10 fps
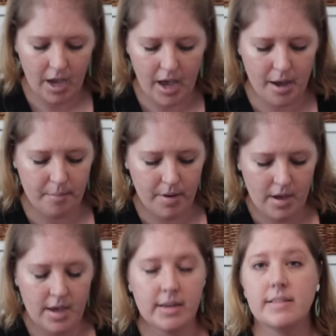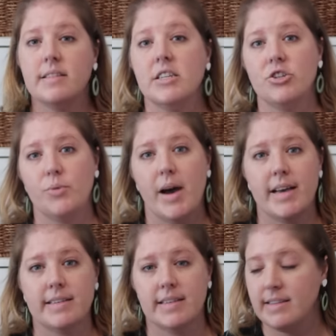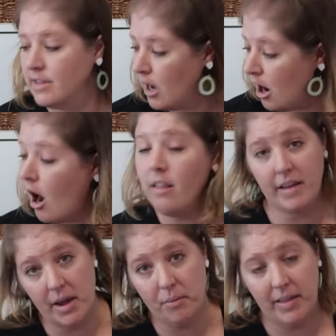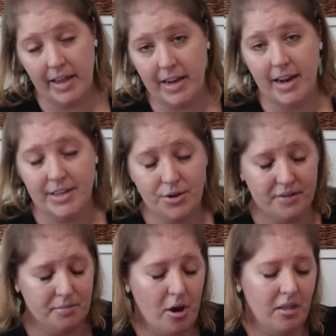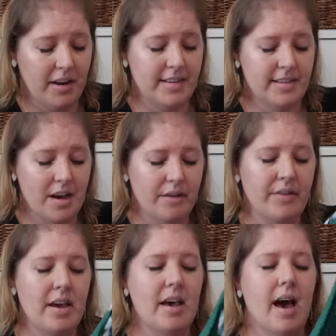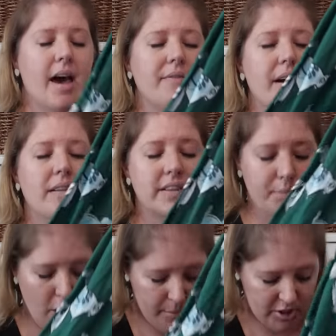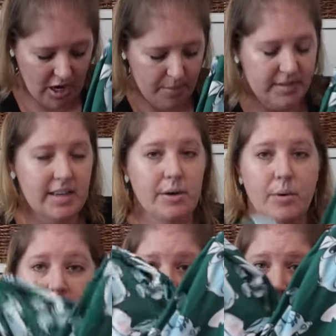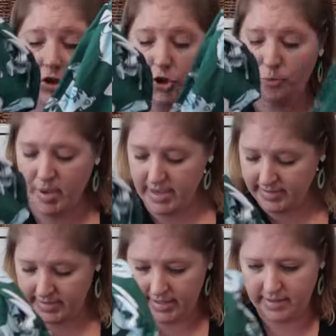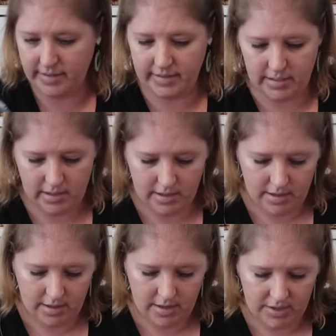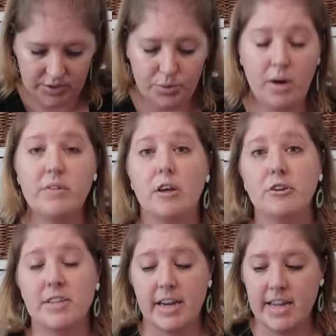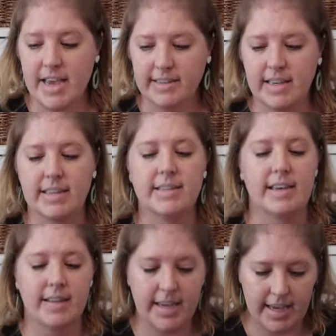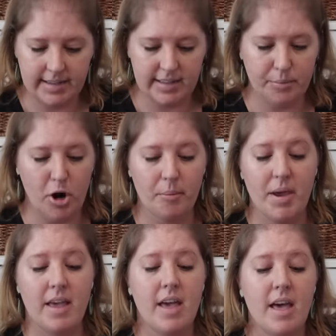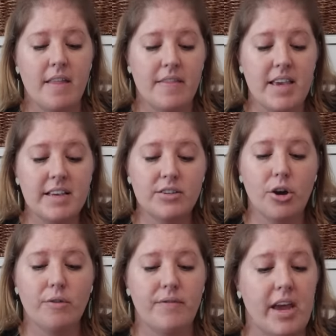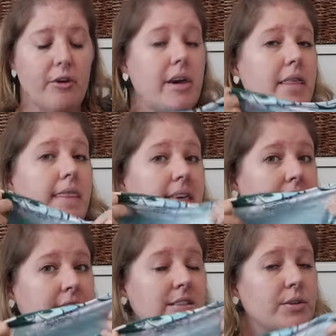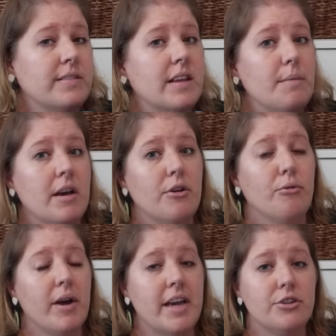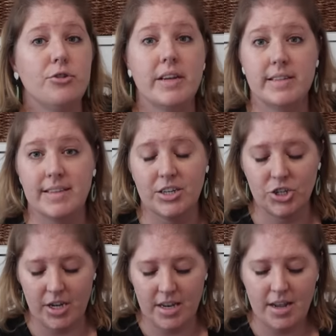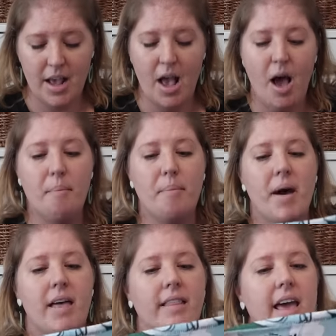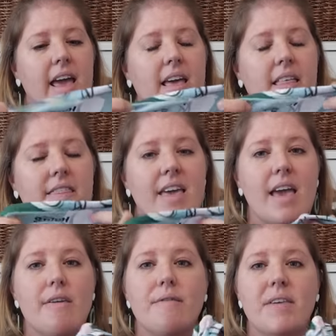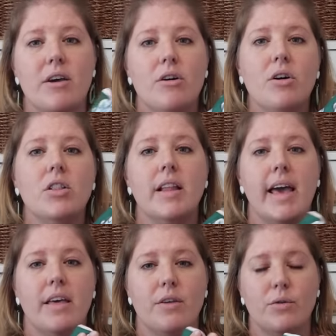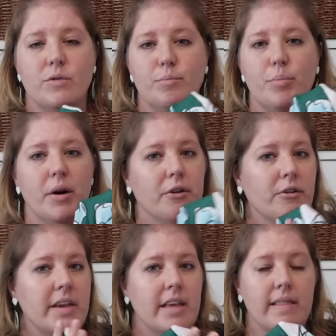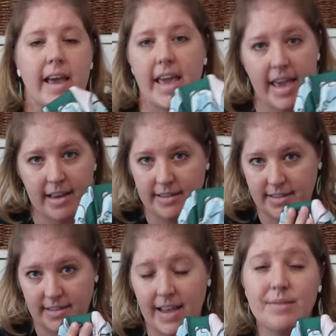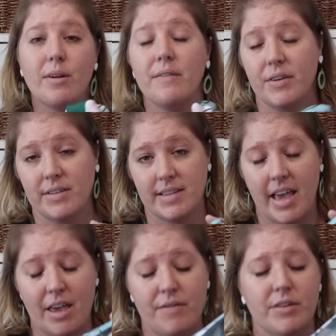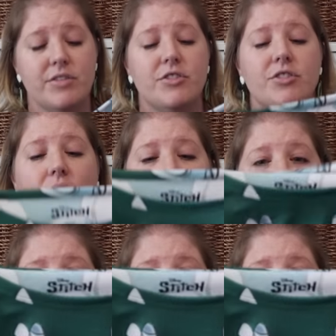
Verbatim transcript: um, stitch wise, it's not holiday related. I do have some holiday stuff. I found this pair of pajamas. It was two pieces, $12.98 in the kids department. These are very thin, so it's gonna be a great transition, but like they feel like those buttery leggings. That's what it feels like. It feels so